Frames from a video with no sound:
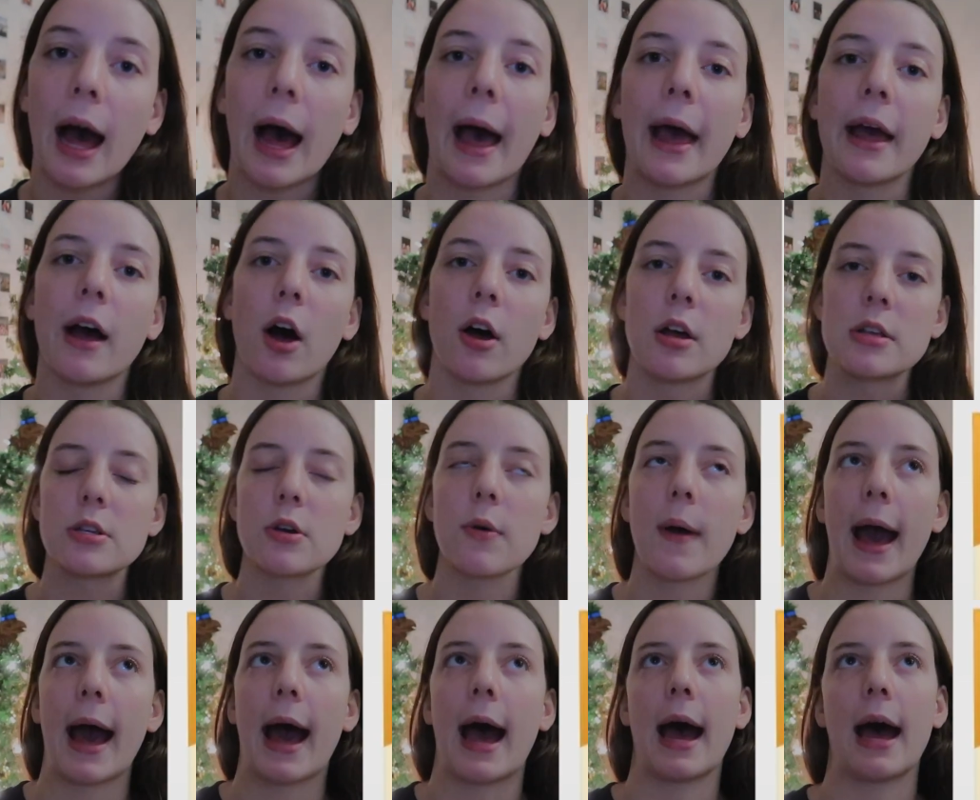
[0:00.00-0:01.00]
I also
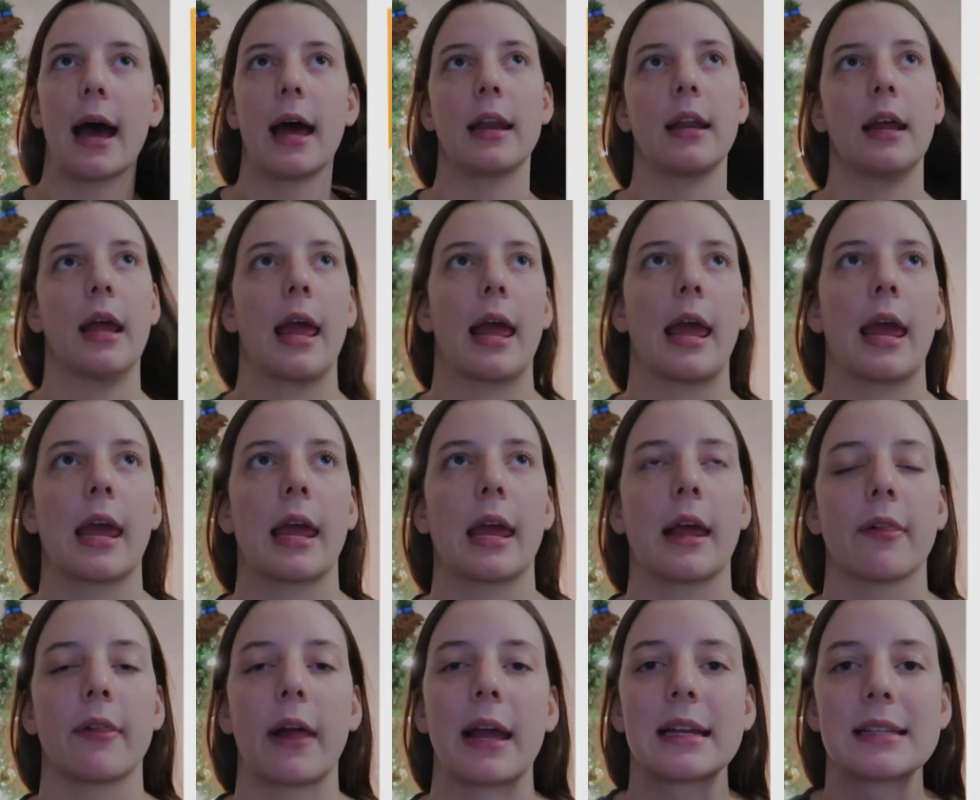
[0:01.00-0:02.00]
had a
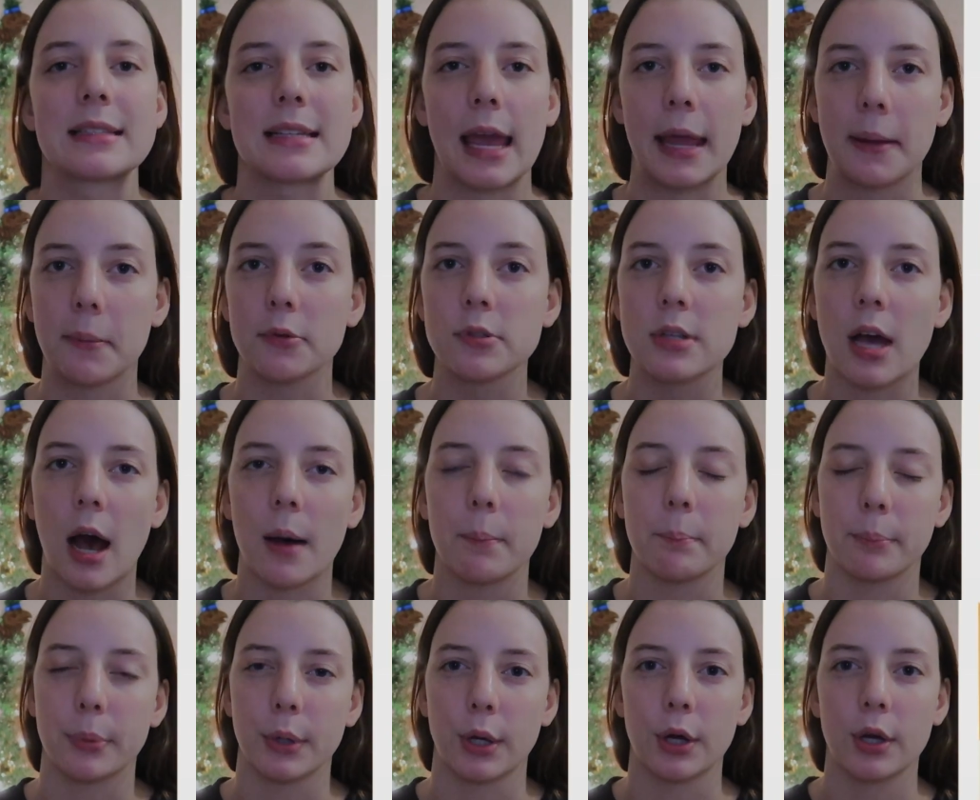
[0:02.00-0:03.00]
like
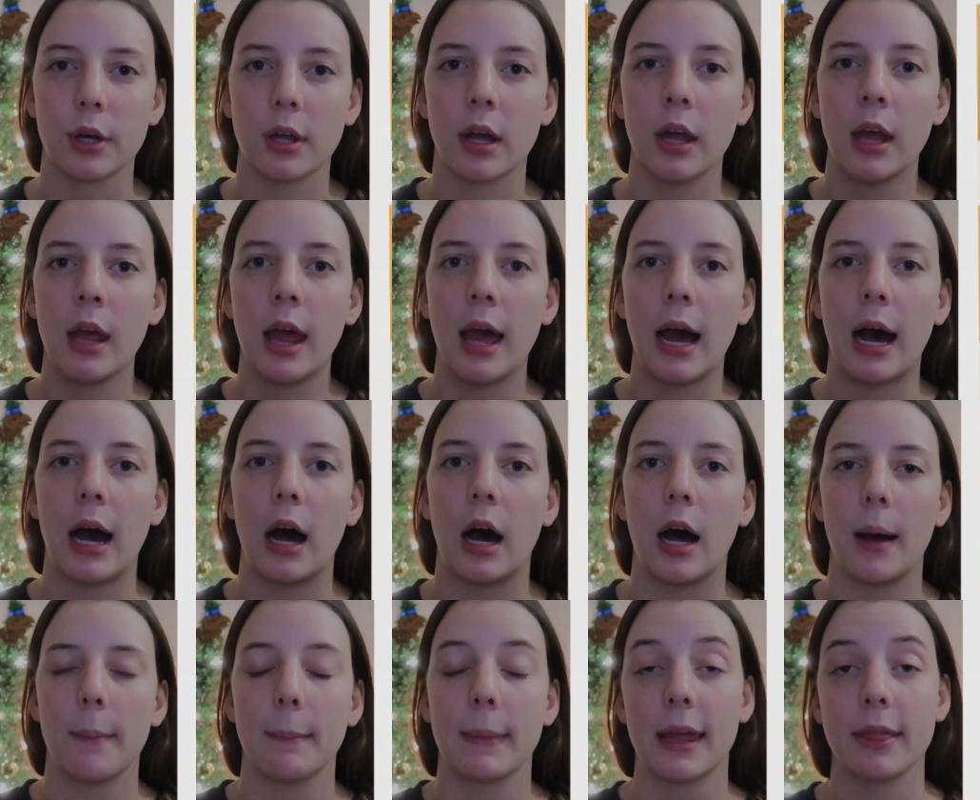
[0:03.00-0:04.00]
tabletop book
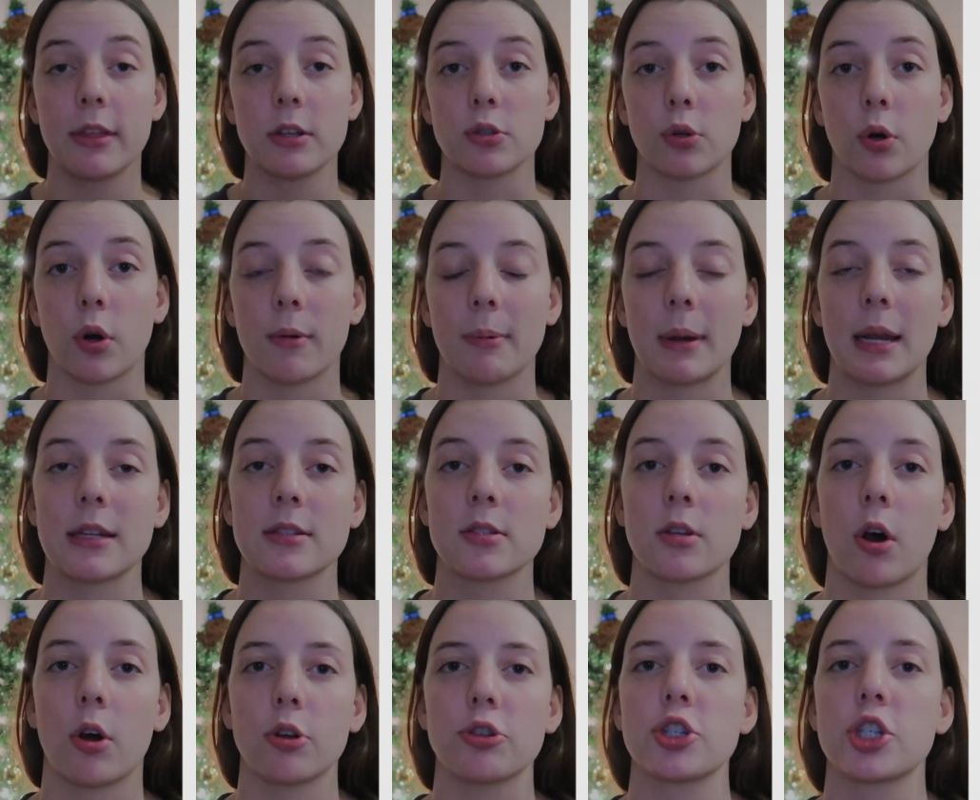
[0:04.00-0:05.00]
in the dorm and it's
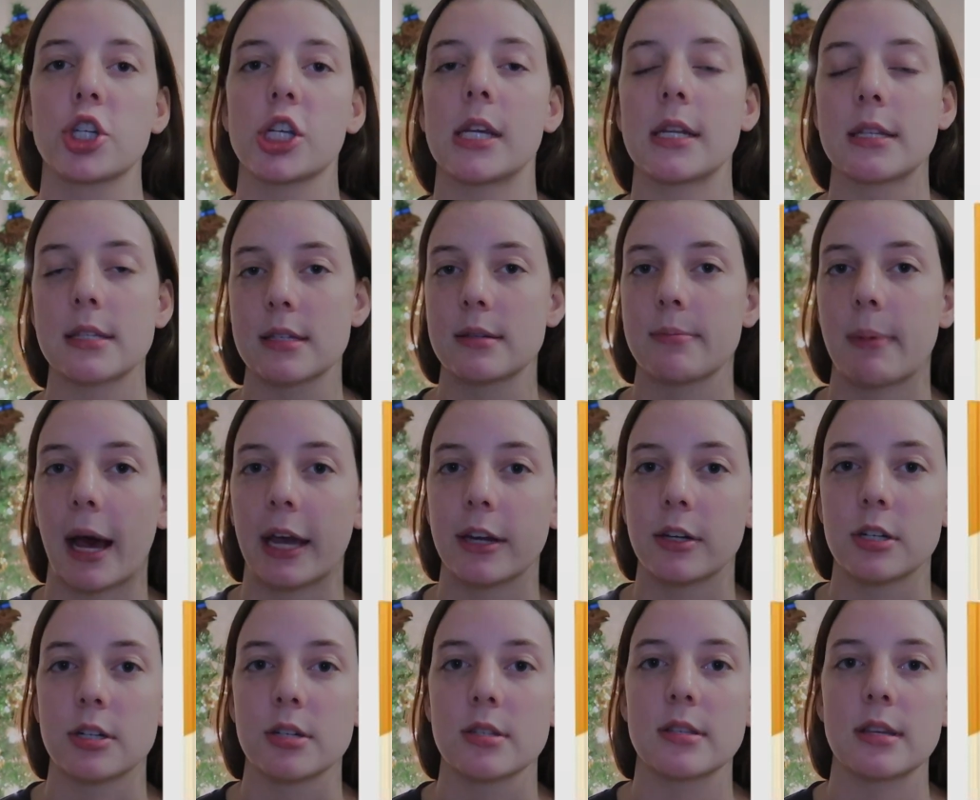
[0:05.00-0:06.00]
called She
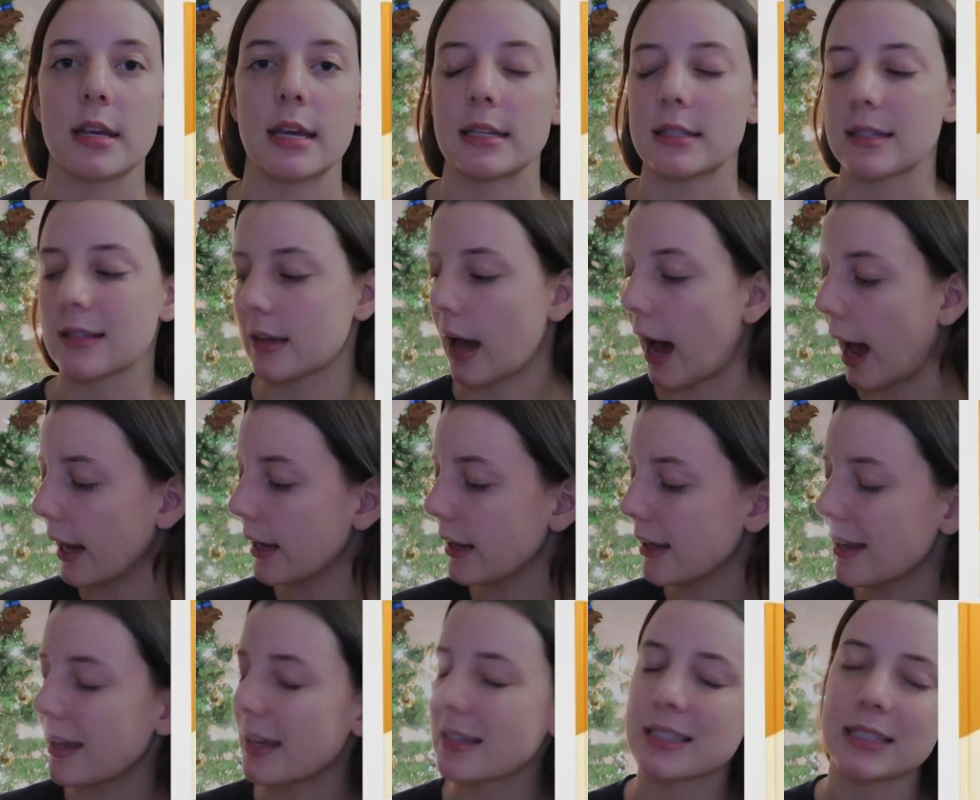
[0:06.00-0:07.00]
Inspires. It's
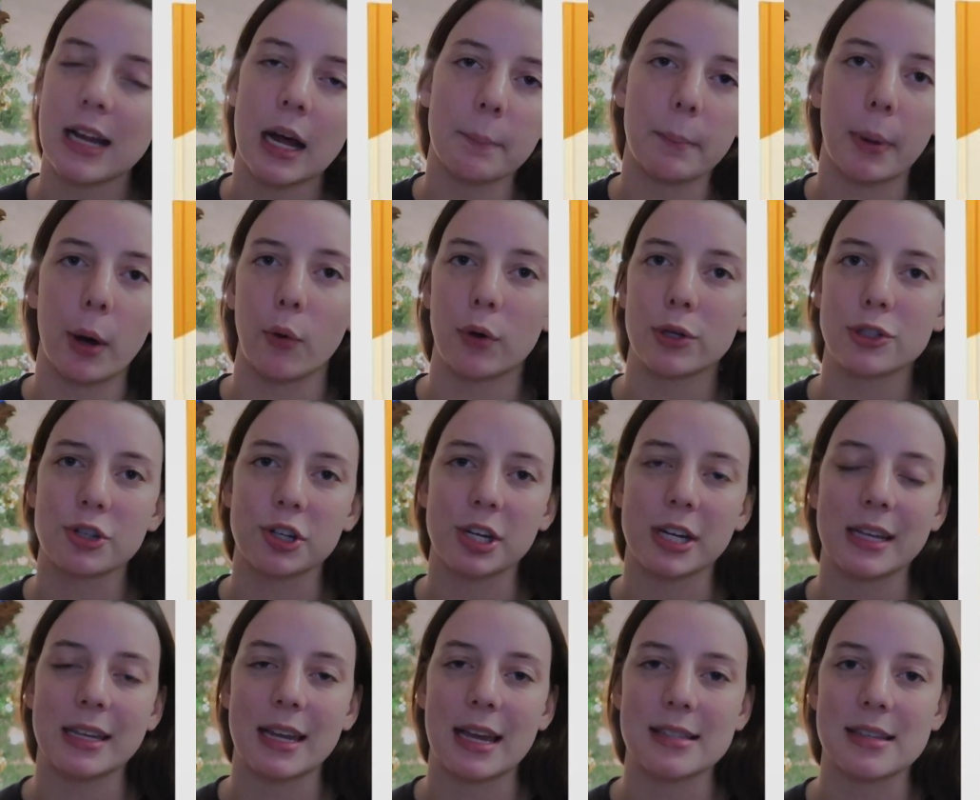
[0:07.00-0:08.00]
not
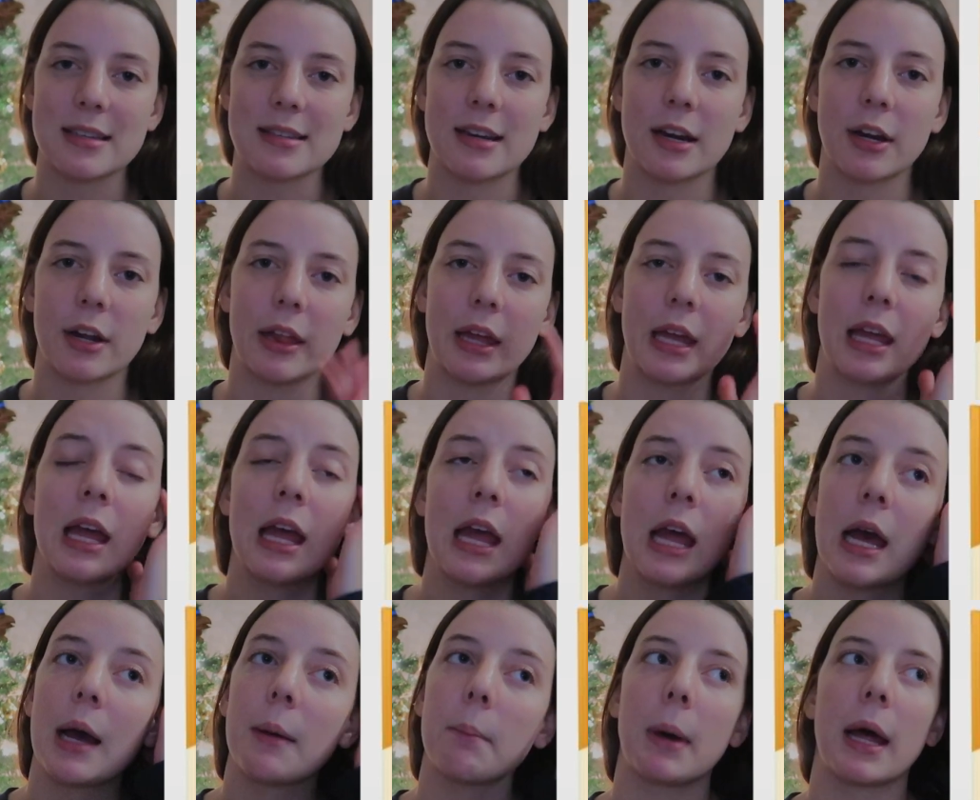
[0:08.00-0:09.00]
poetry necessarily,
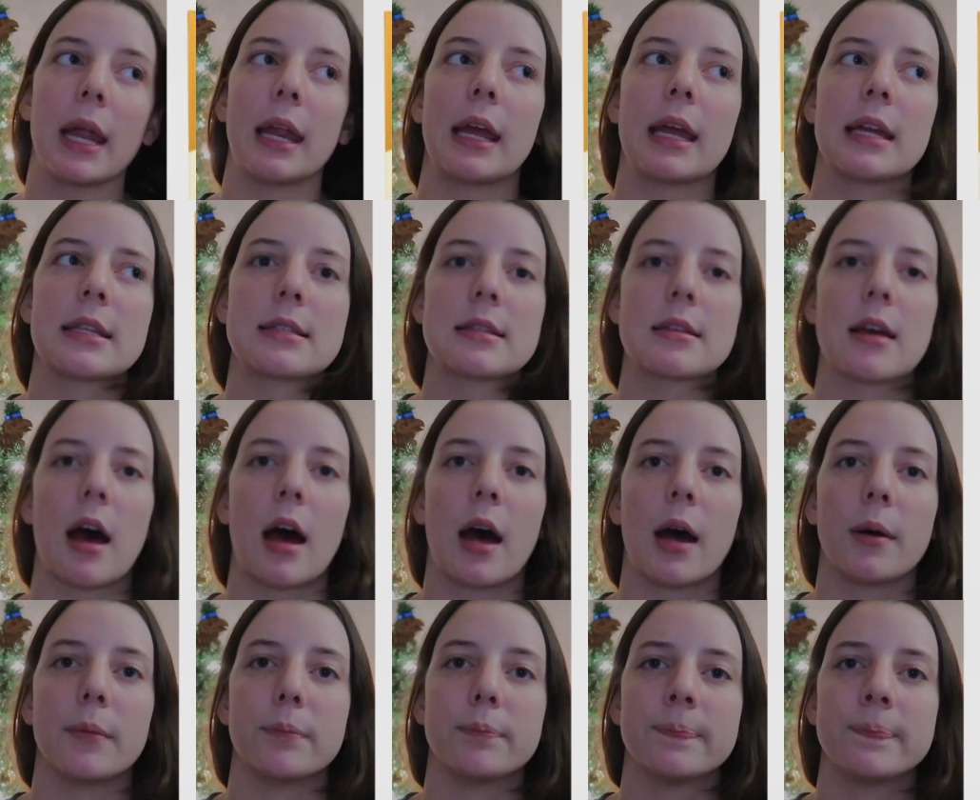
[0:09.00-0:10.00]
but it's
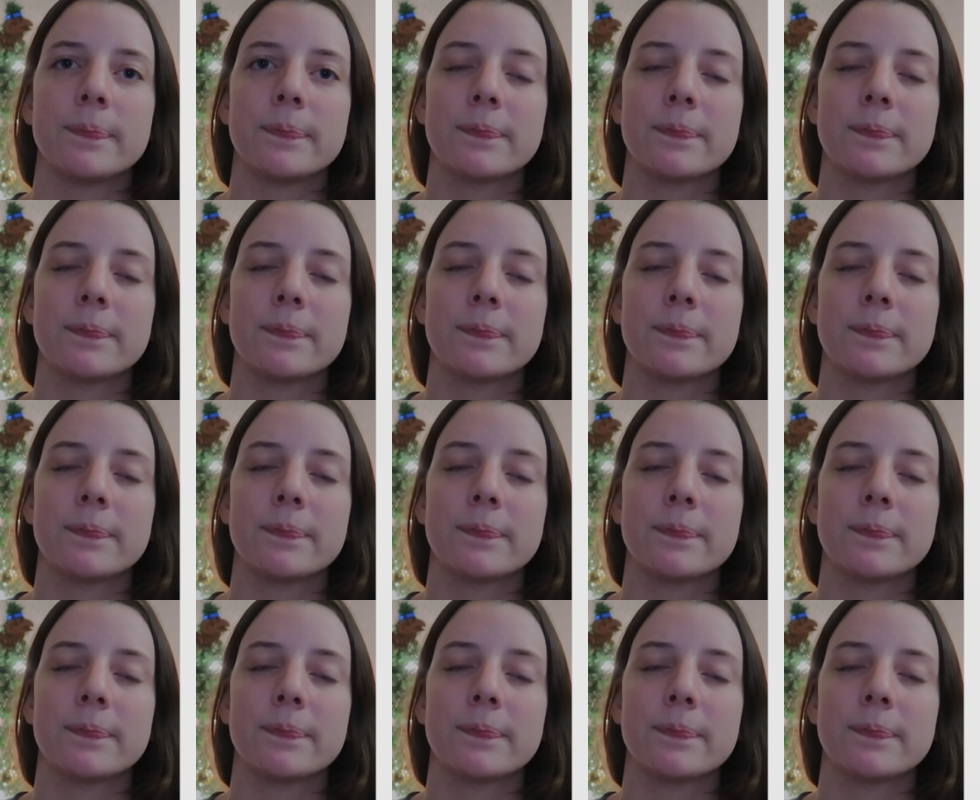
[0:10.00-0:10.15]
a